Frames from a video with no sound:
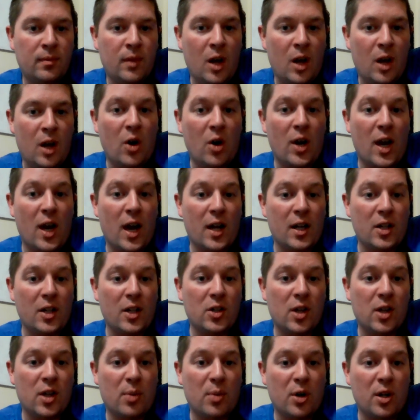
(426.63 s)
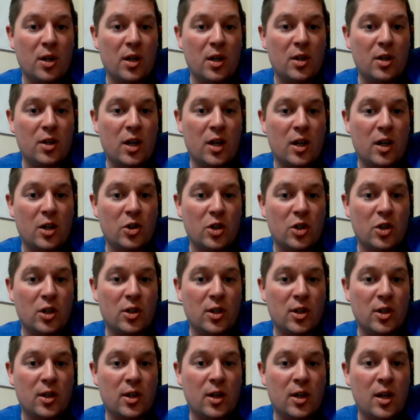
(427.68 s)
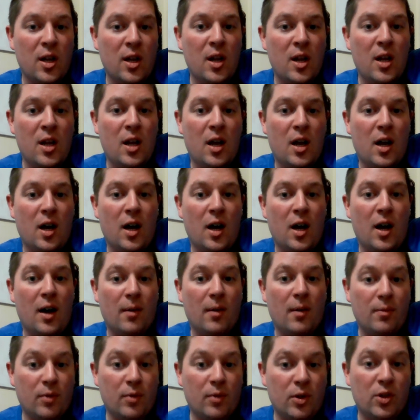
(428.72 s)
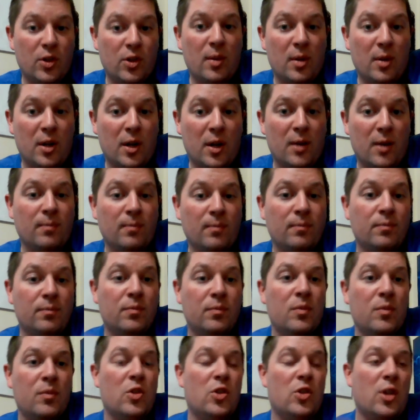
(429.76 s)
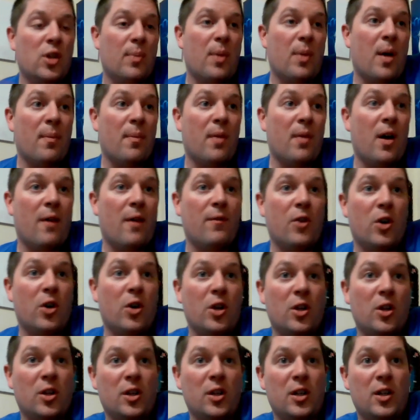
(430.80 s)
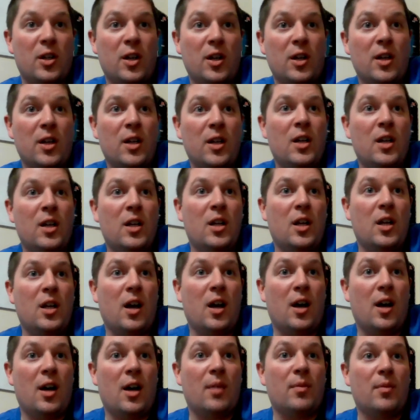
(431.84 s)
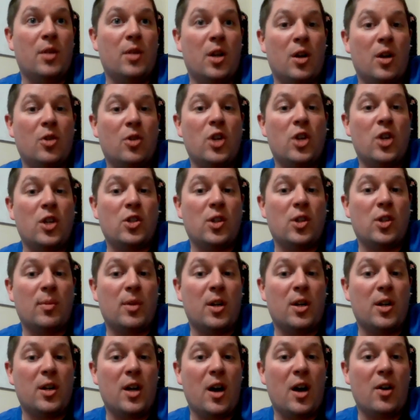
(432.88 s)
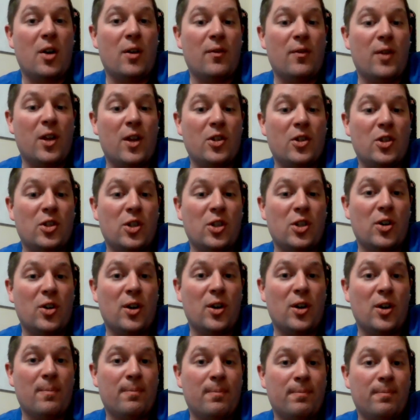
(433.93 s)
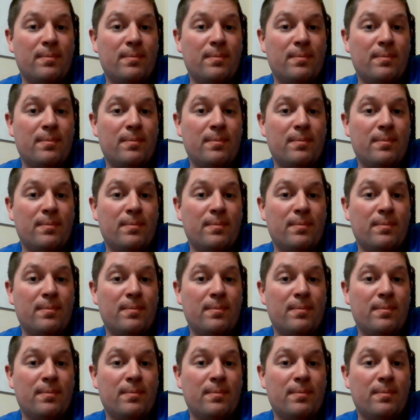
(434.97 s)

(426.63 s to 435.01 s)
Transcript: Oh yeah. And he's pretty intelligent and is able to zip up vertically to, chase somebody down if necessary.